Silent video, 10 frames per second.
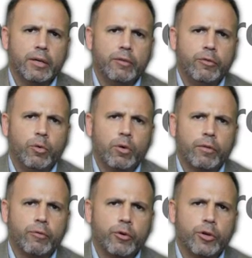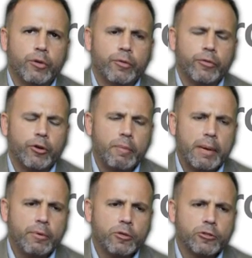for your
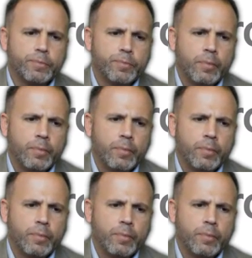members,